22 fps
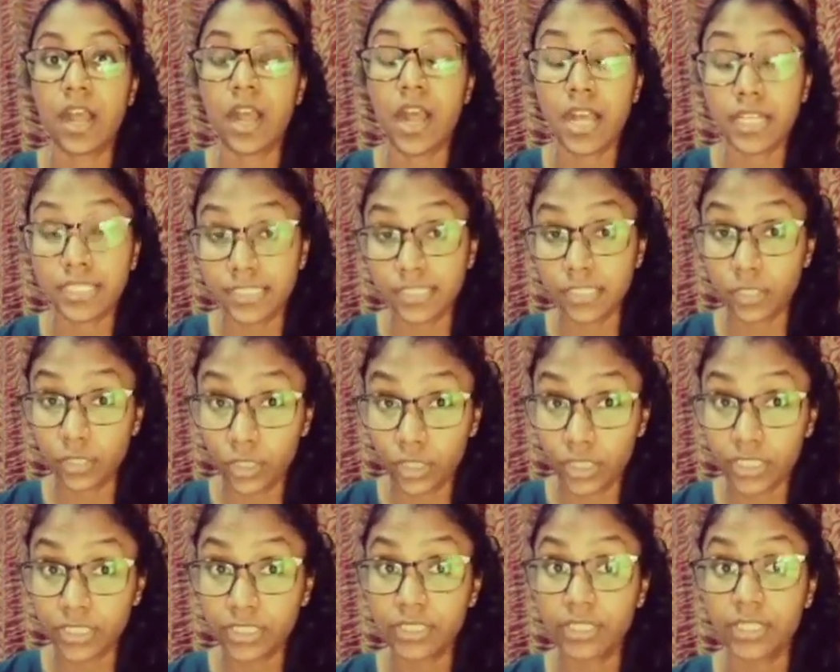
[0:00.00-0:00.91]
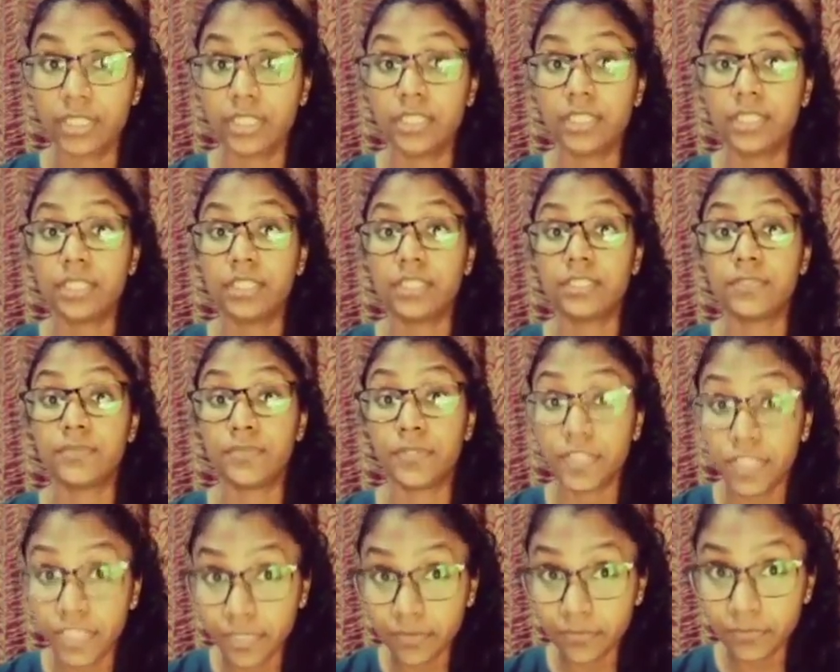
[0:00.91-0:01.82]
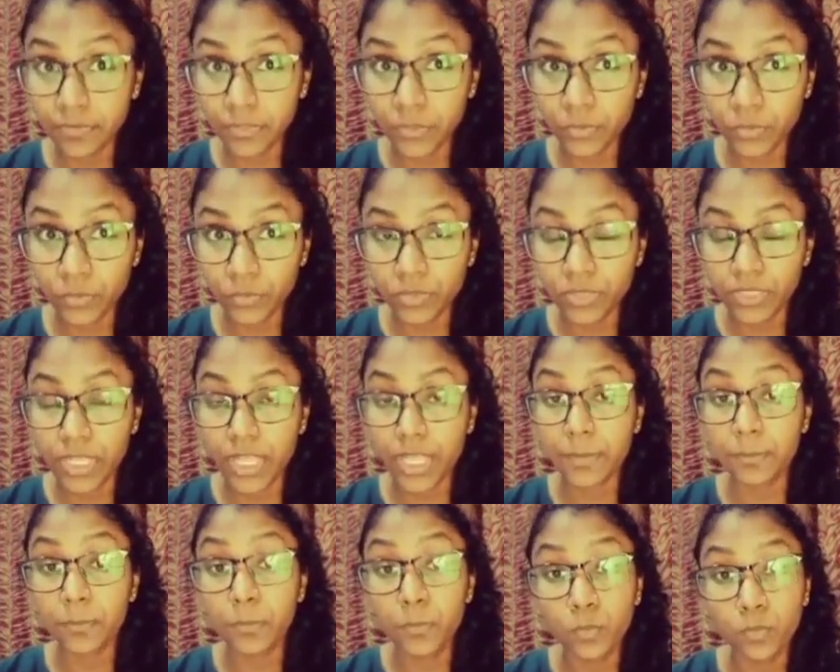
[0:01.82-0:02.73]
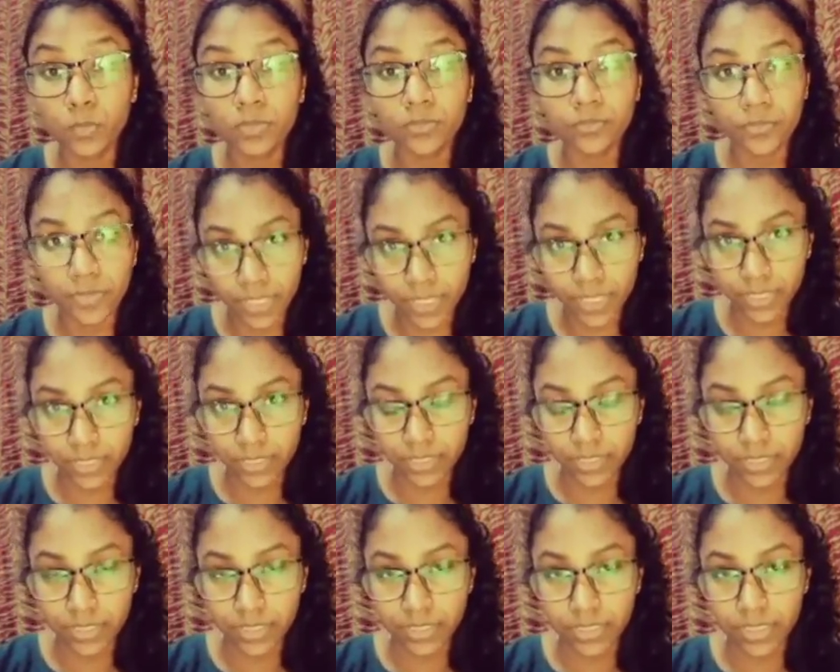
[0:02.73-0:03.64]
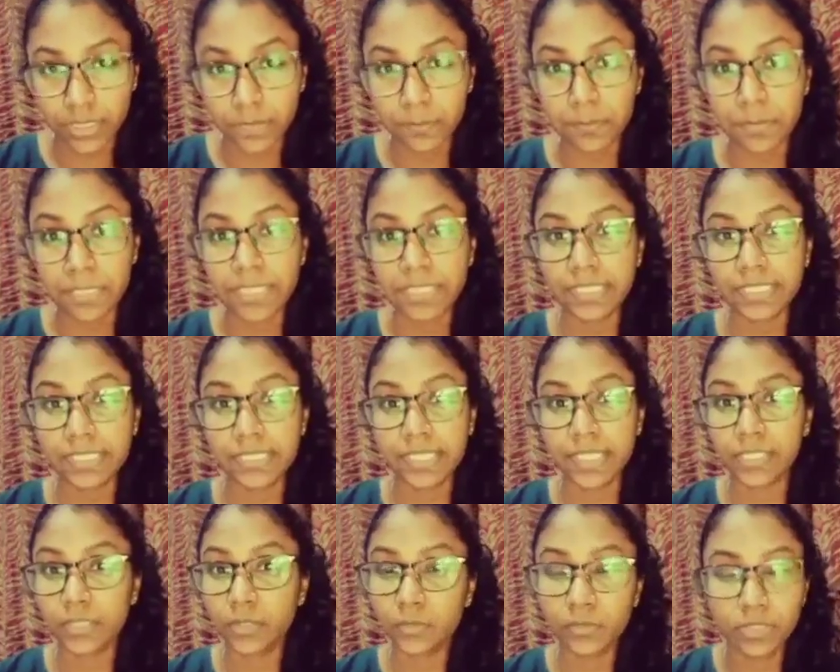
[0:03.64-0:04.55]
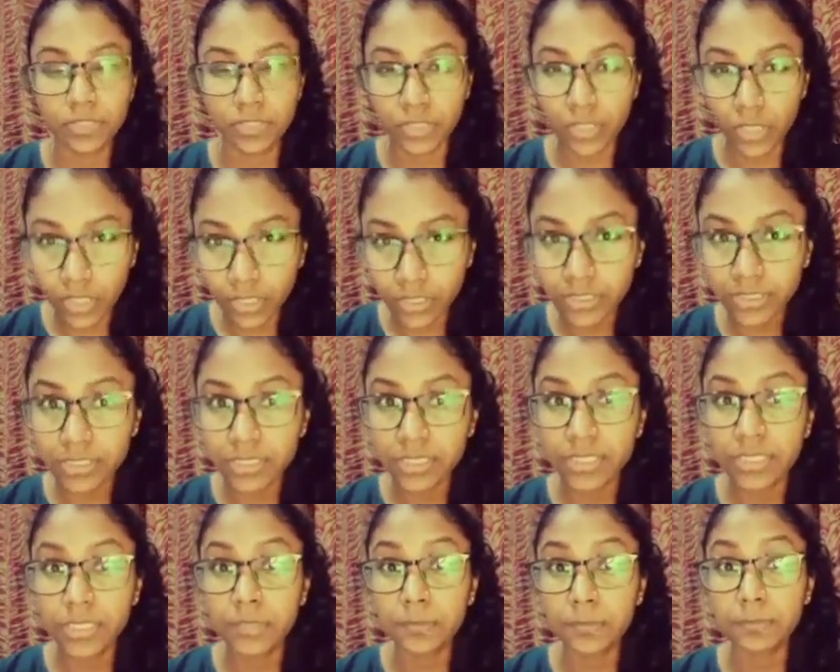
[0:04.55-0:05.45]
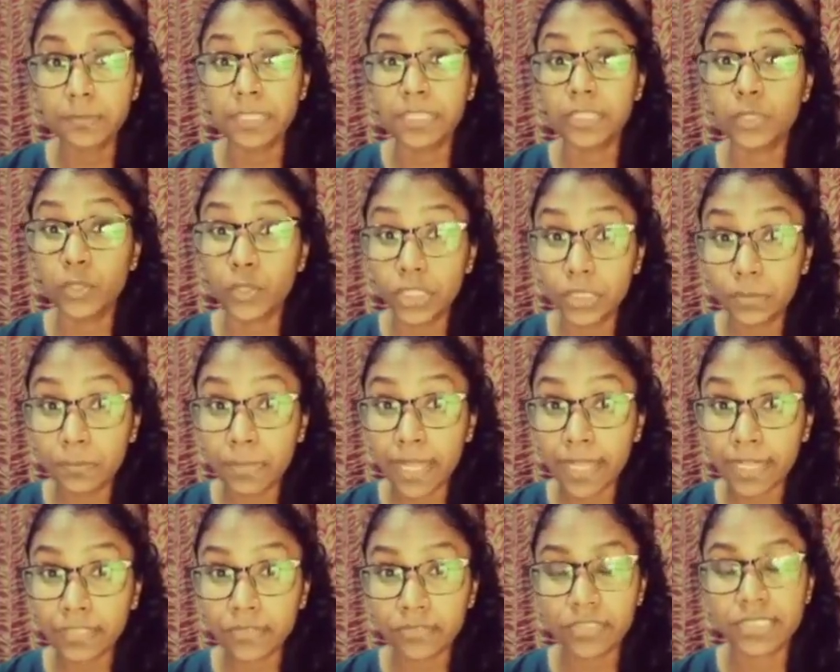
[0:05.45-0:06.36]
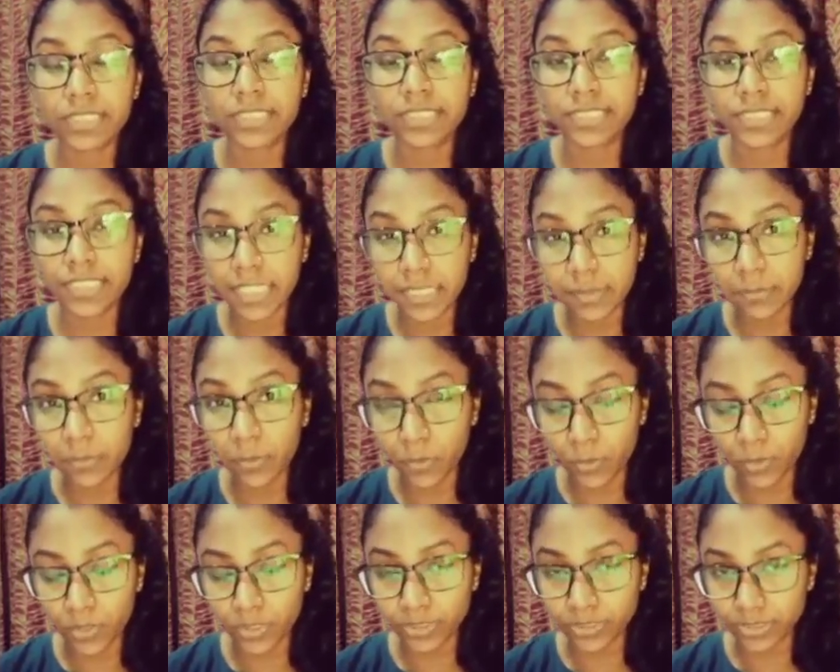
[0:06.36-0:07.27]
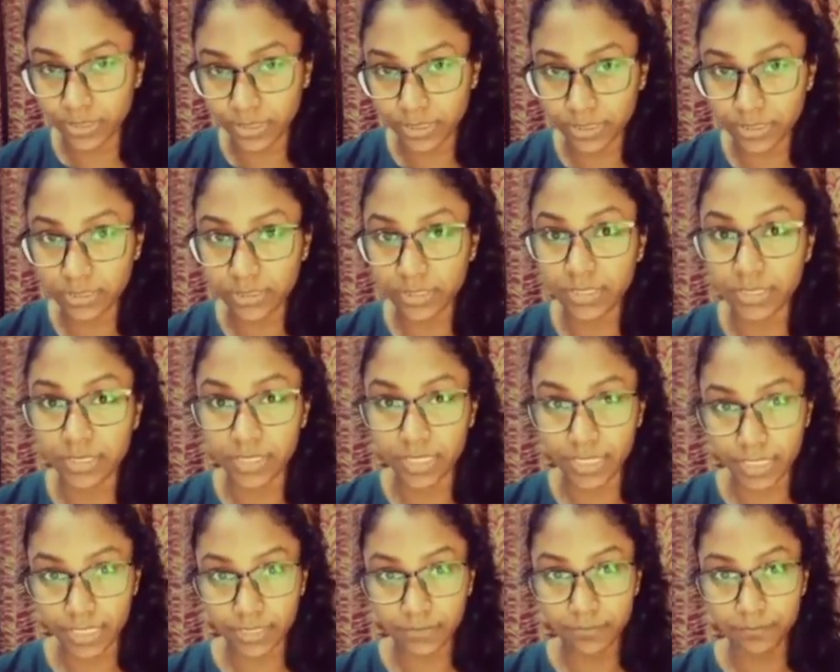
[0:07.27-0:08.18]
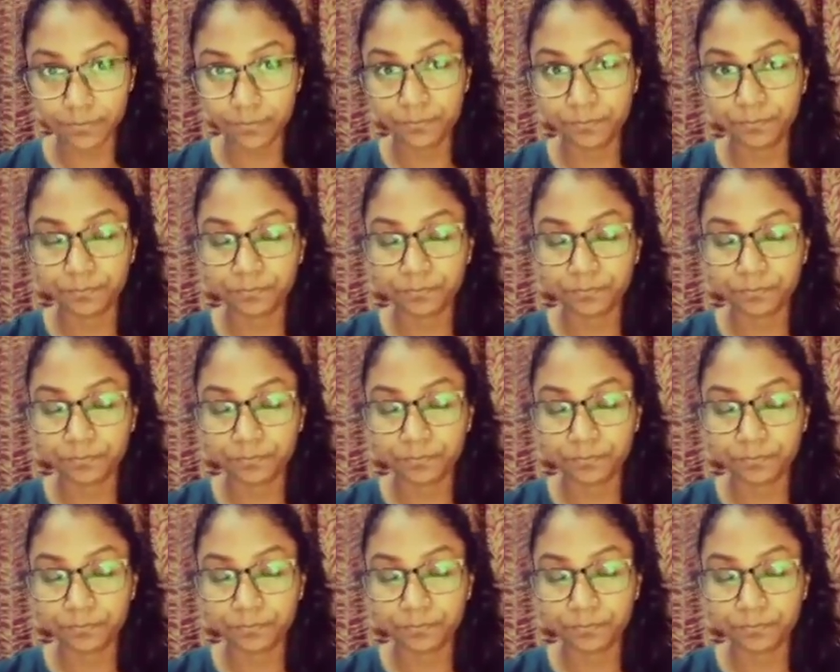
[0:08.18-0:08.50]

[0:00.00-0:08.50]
ask God to forgive you and move away, it means that you will not be going back to the same old thing again.